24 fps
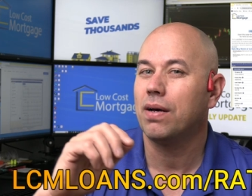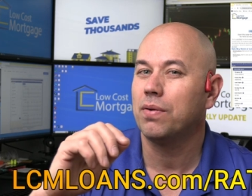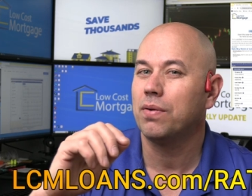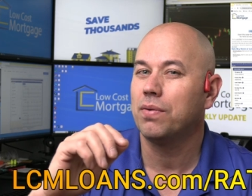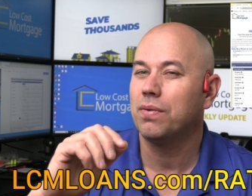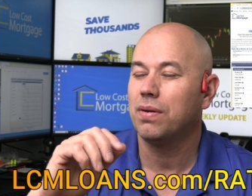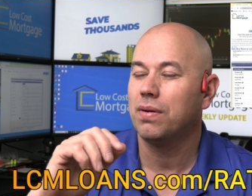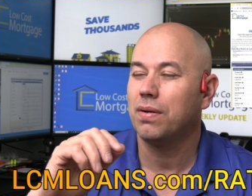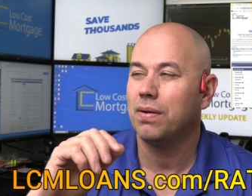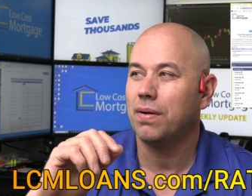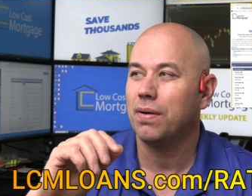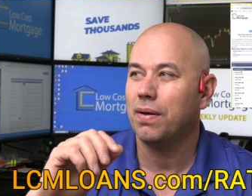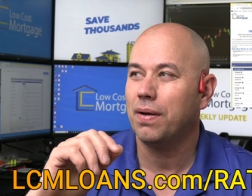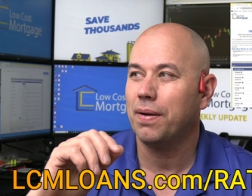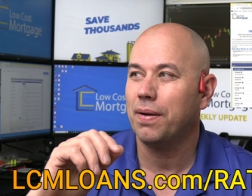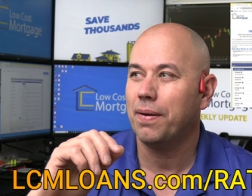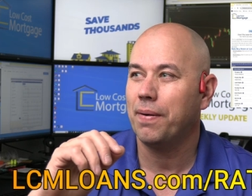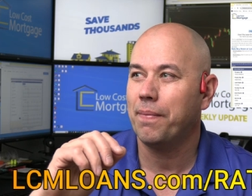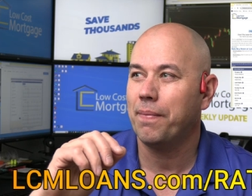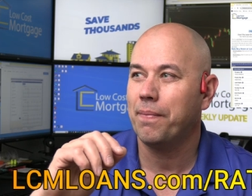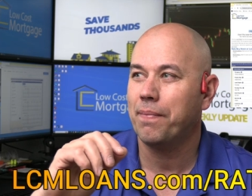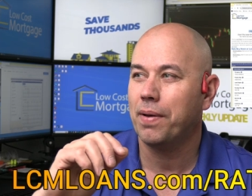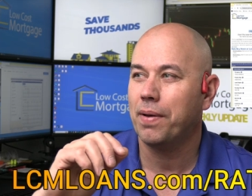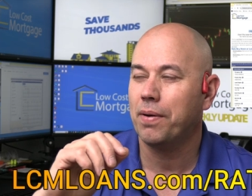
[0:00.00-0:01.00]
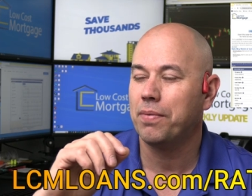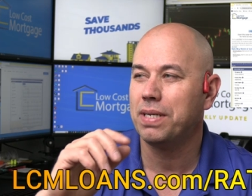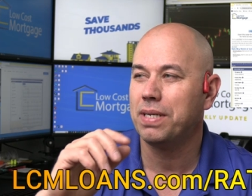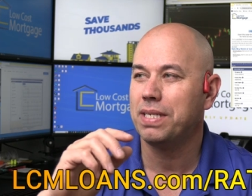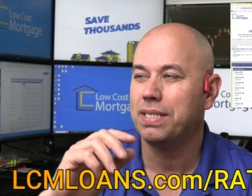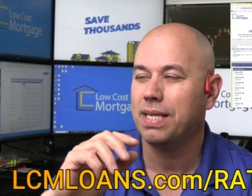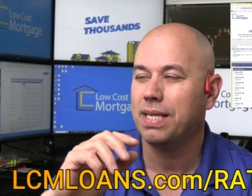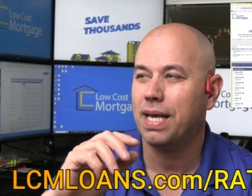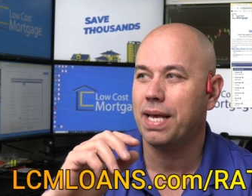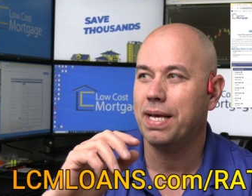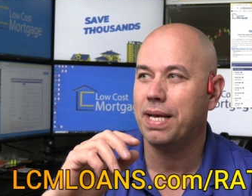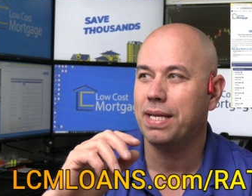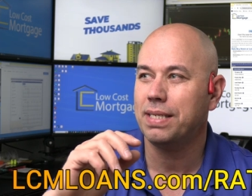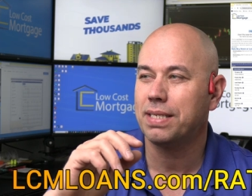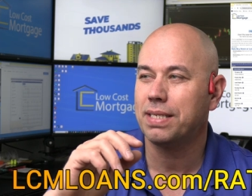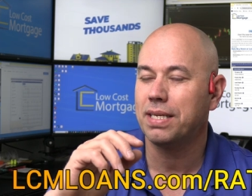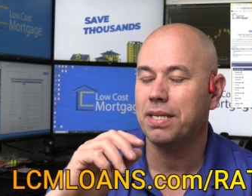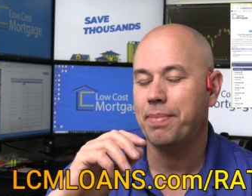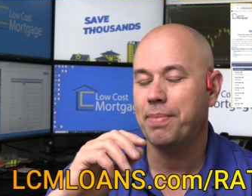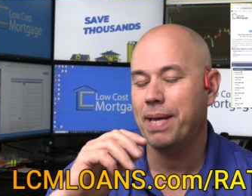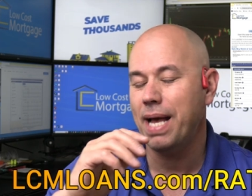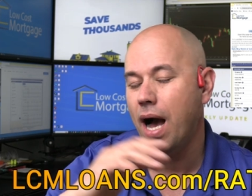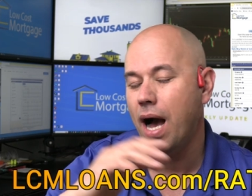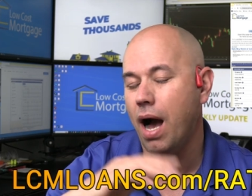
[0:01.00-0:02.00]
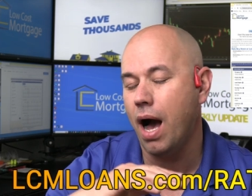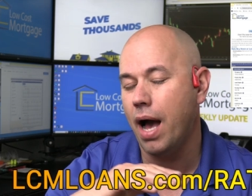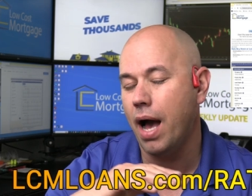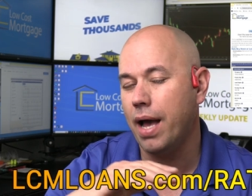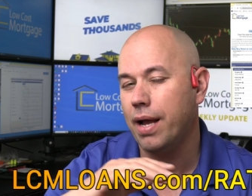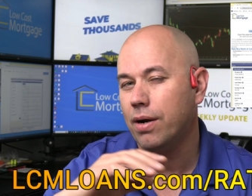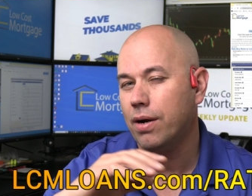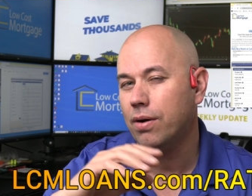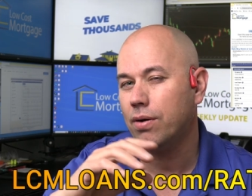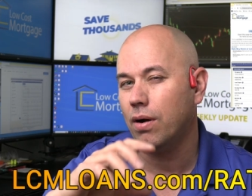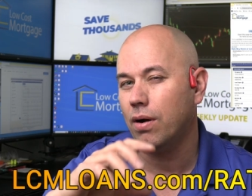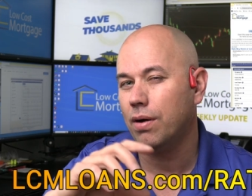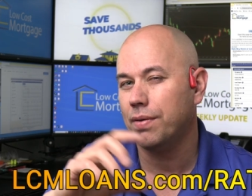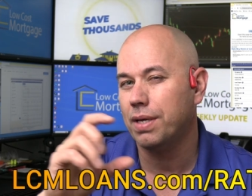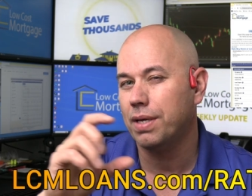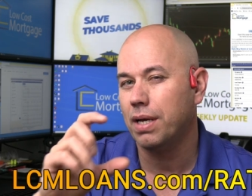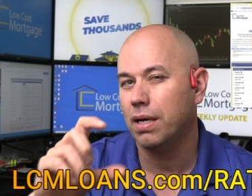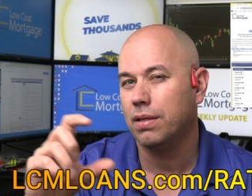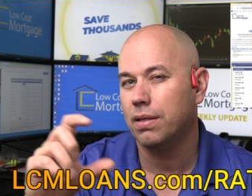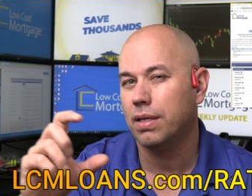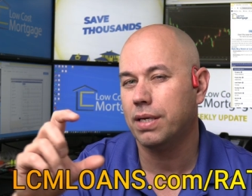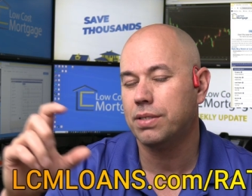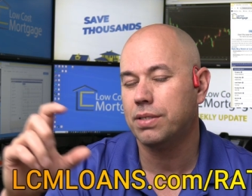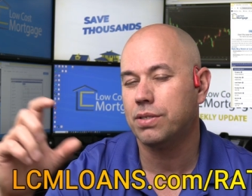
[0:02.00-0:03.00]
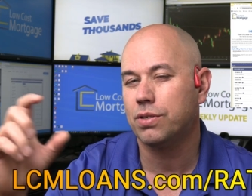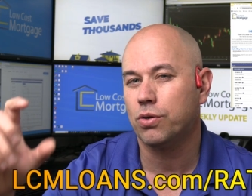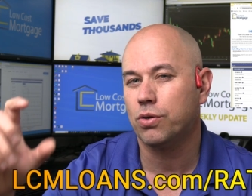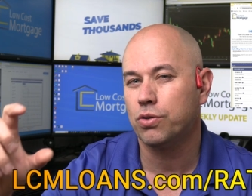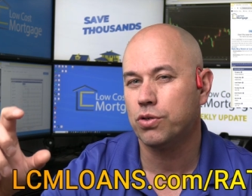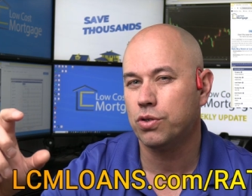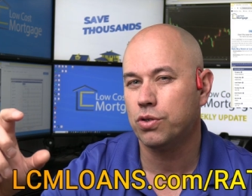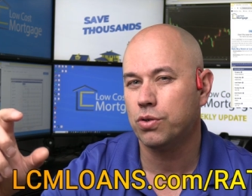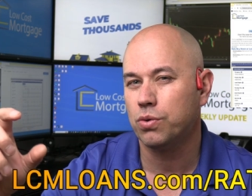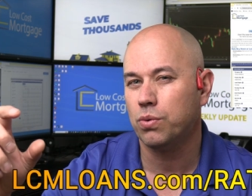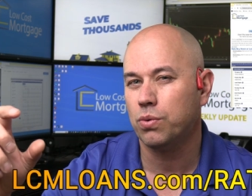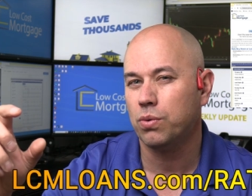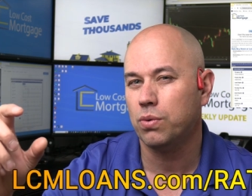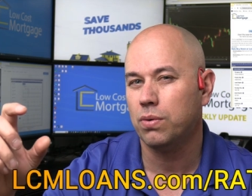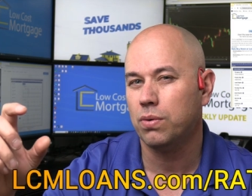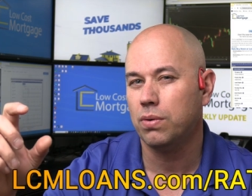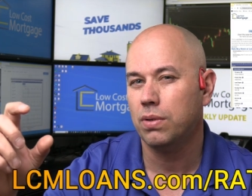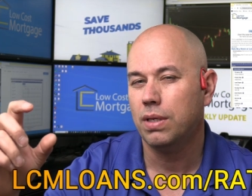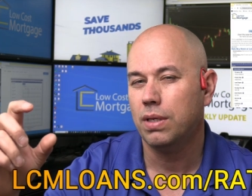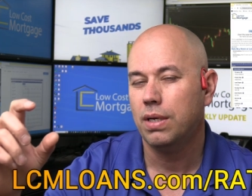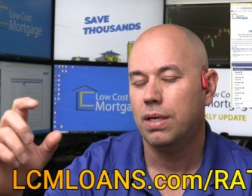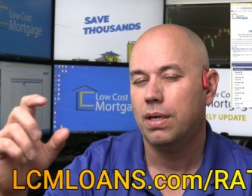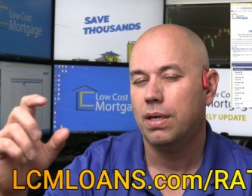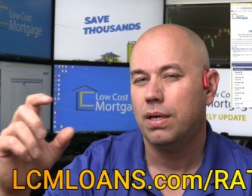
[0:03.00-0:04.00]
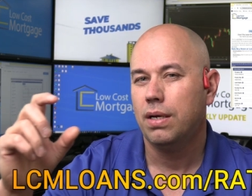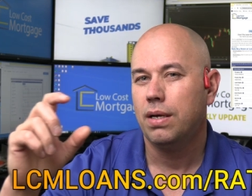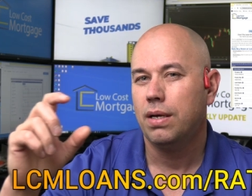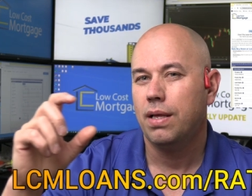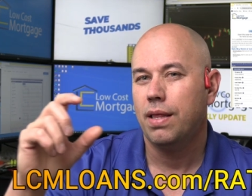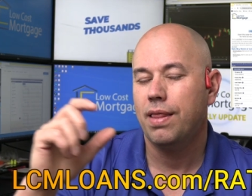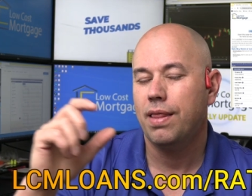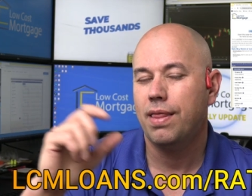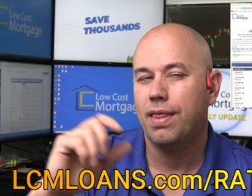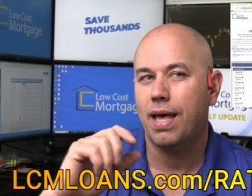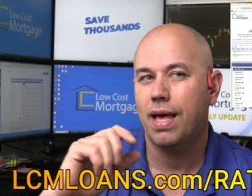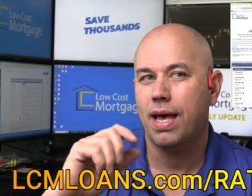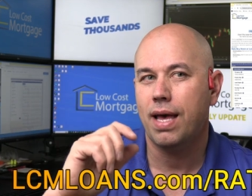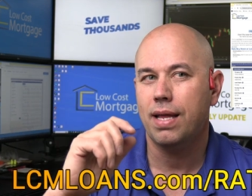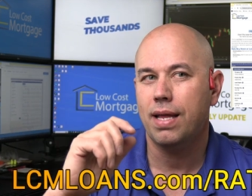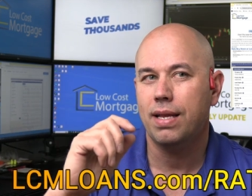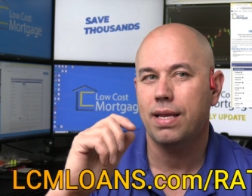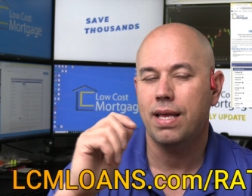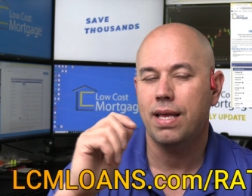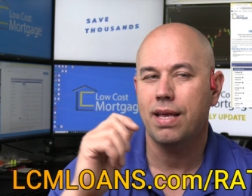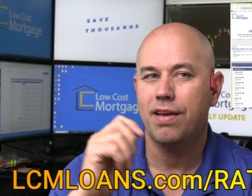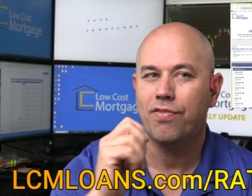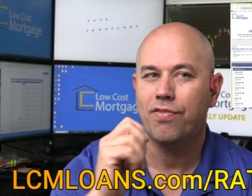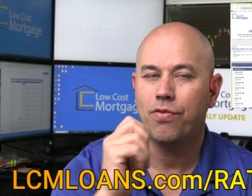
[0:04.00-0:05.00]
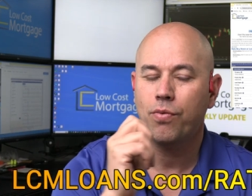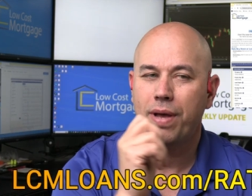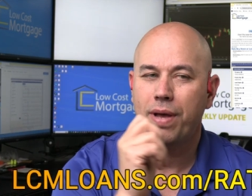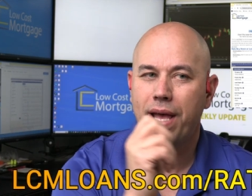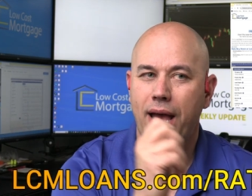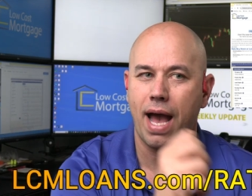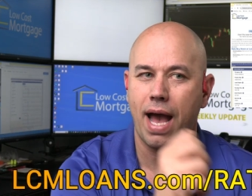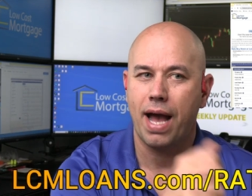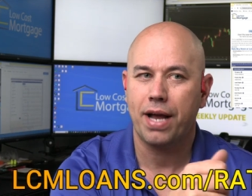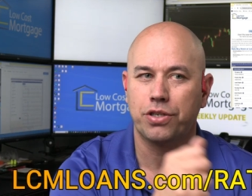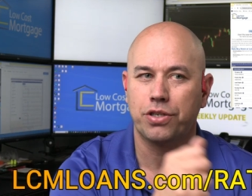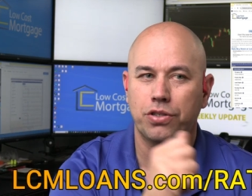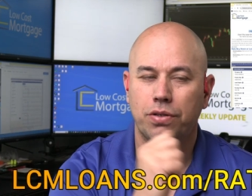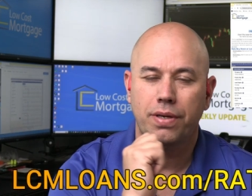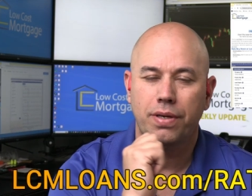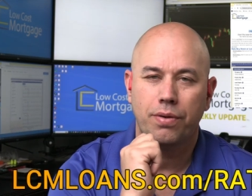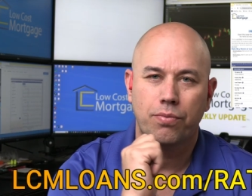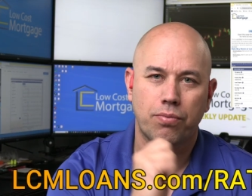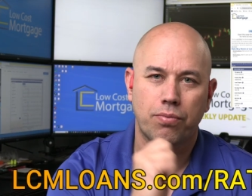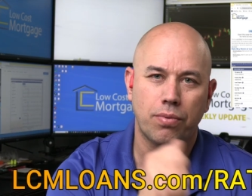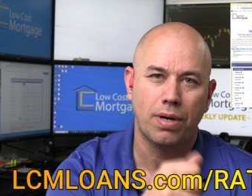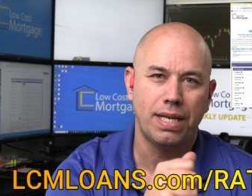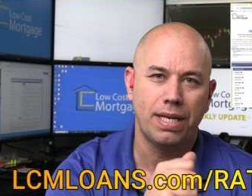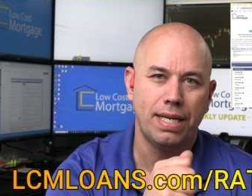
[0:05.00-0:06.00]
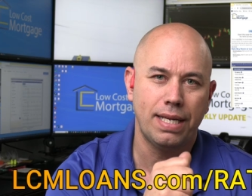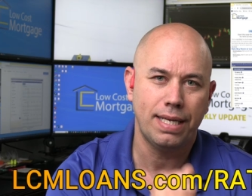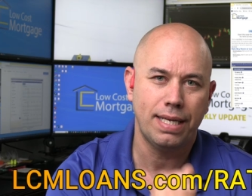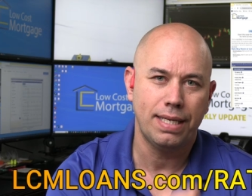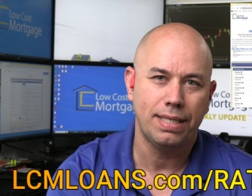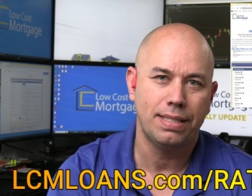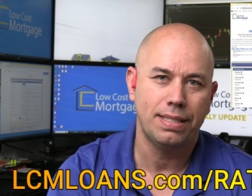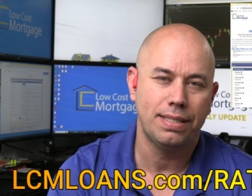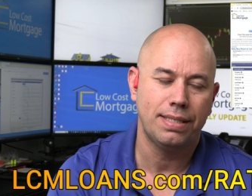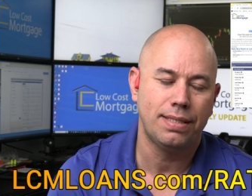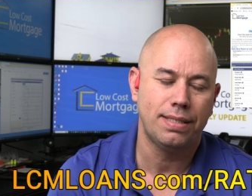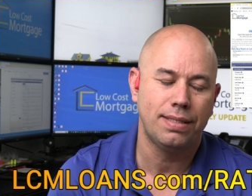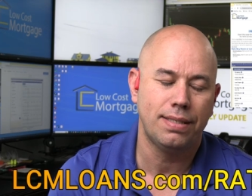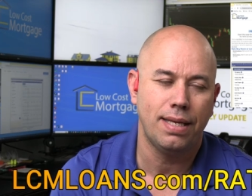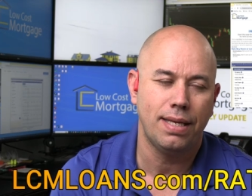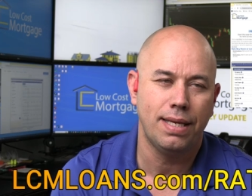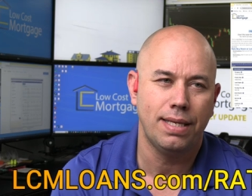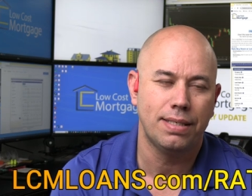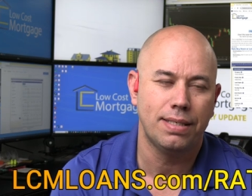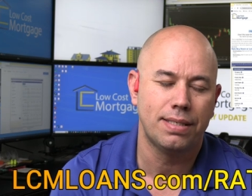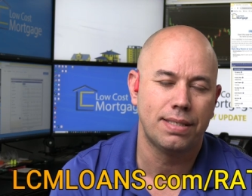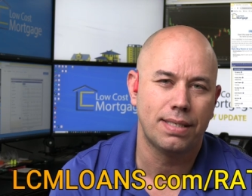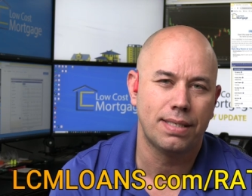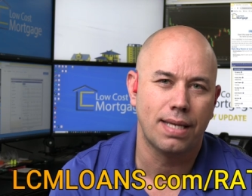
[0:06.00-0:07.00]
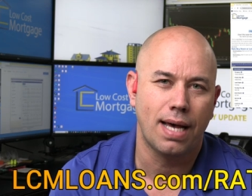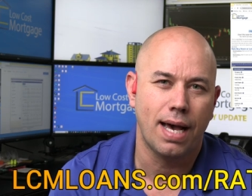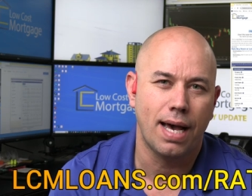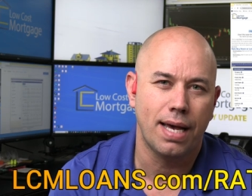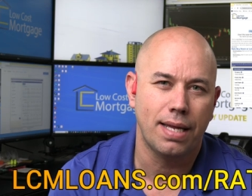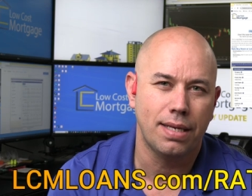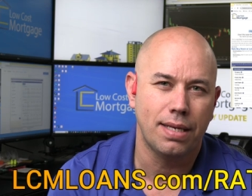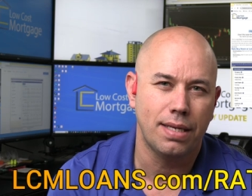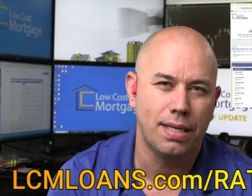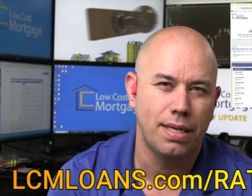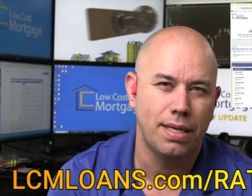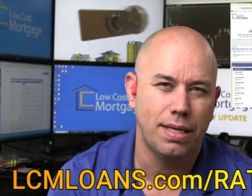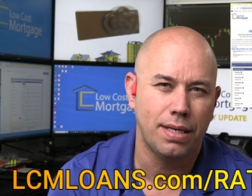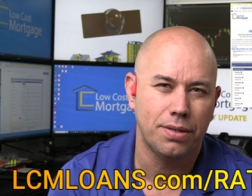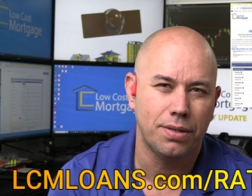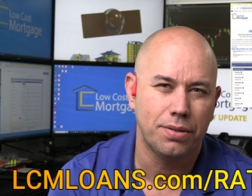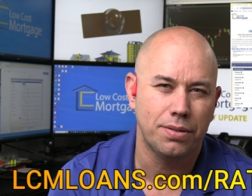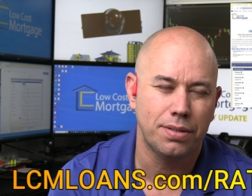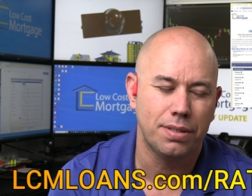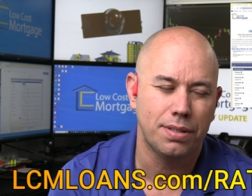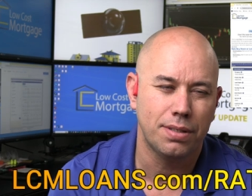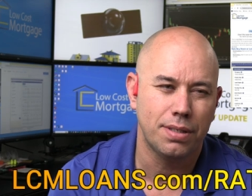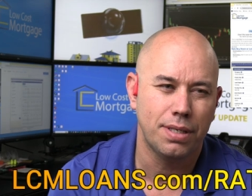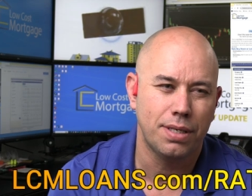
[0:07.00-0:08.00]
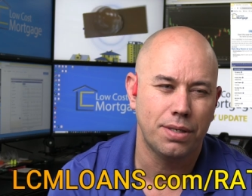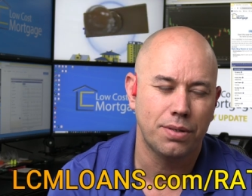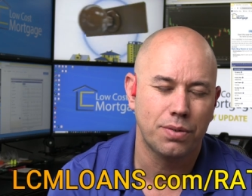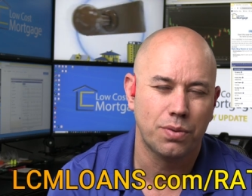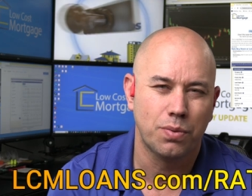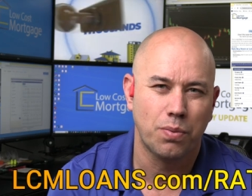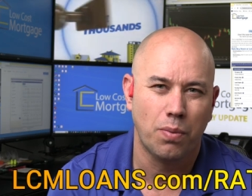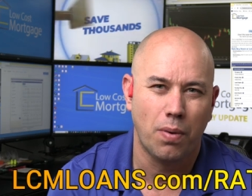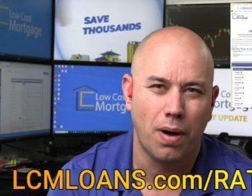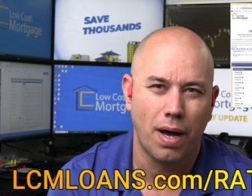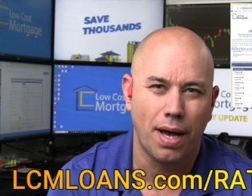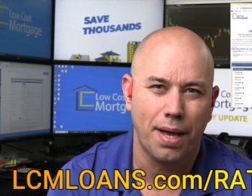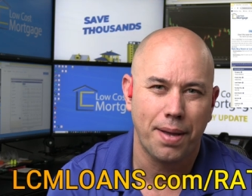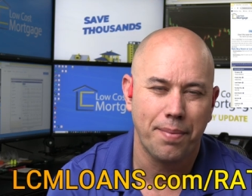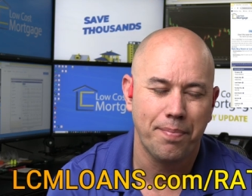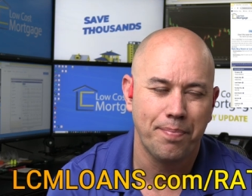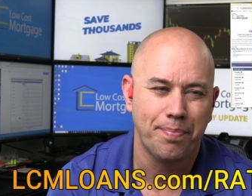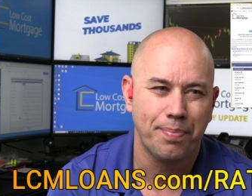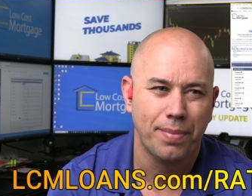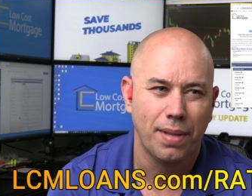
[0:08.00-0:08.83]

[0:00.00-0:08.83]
on, I want to say it's going to be higher on the online search tool than if we actually run it inside, and here's why.